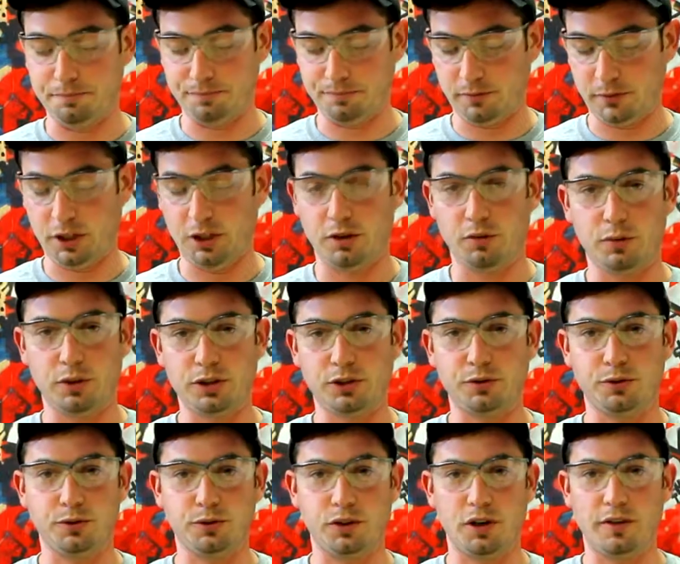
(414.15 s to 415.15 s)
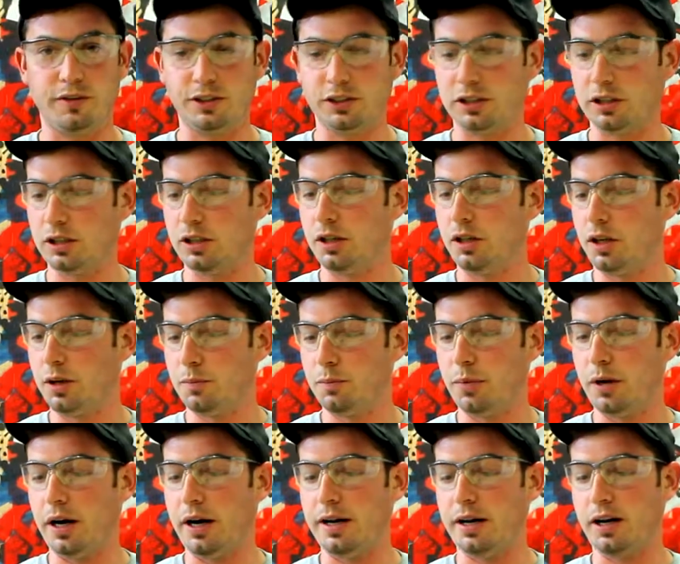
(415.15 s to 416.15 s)
with screws obviously,
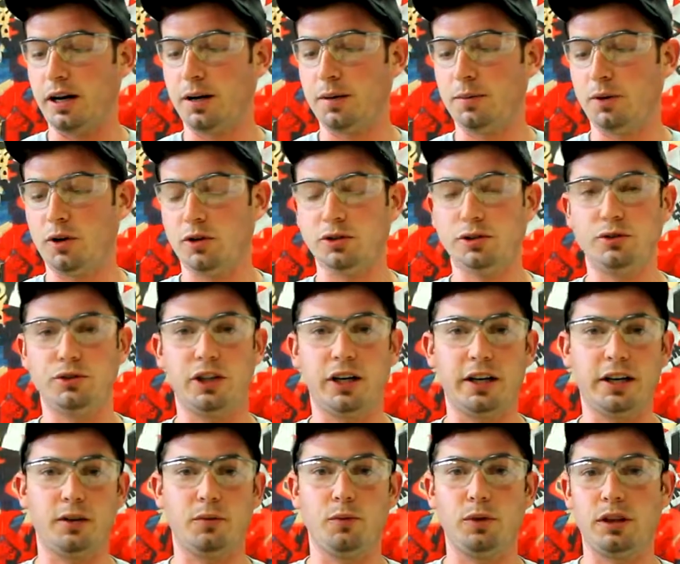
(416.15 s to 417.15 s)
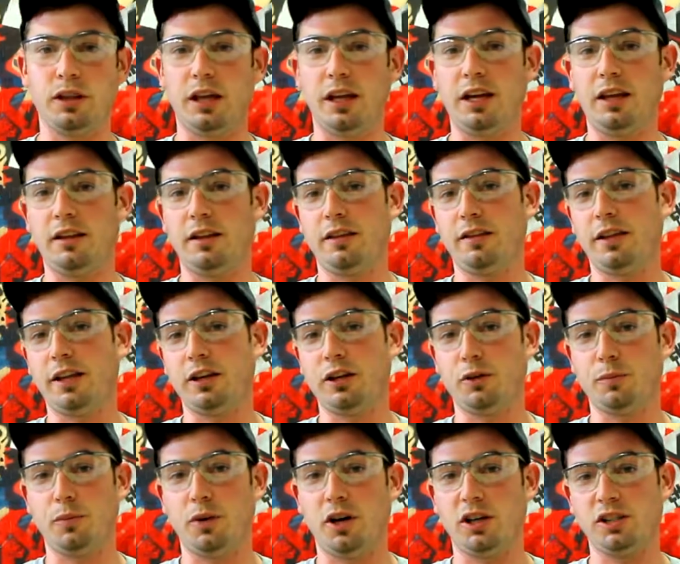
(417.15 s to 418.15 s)
but also check it with anything that it
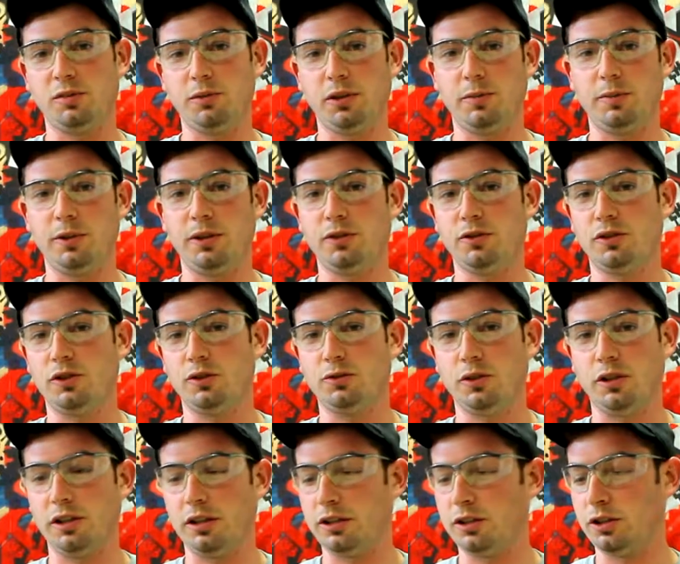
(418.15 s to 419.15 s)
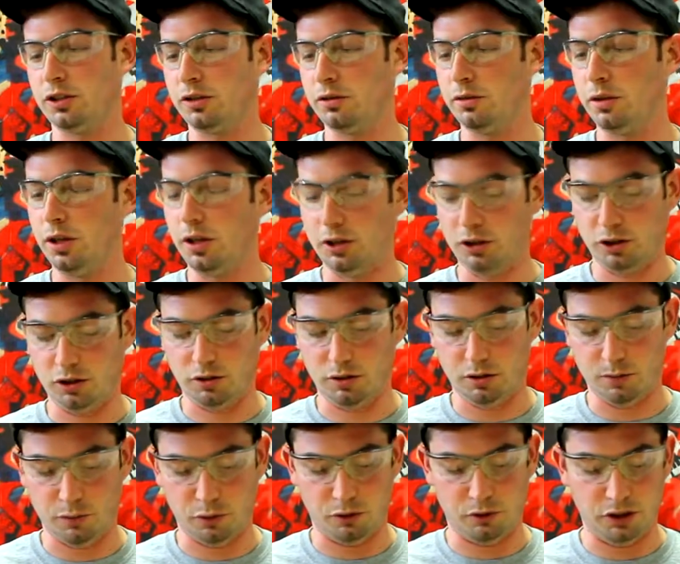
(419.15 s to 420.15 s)
could possibly be used to drill into. So
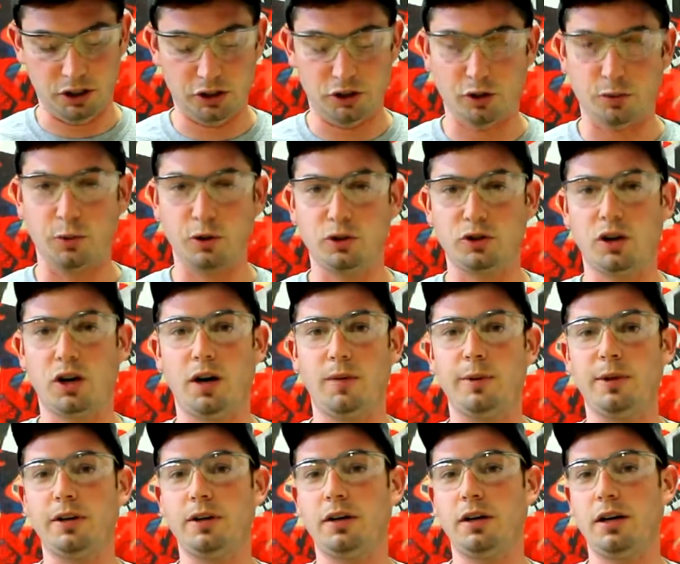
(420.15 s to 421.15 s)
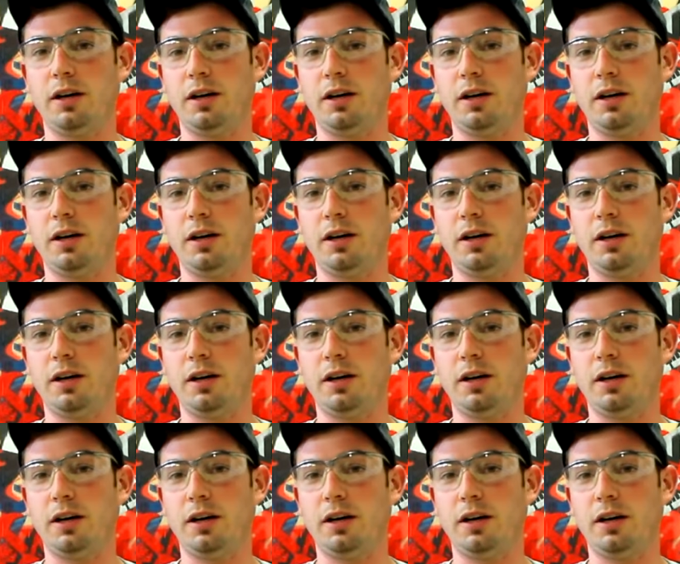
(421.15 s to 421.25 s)
these are the most common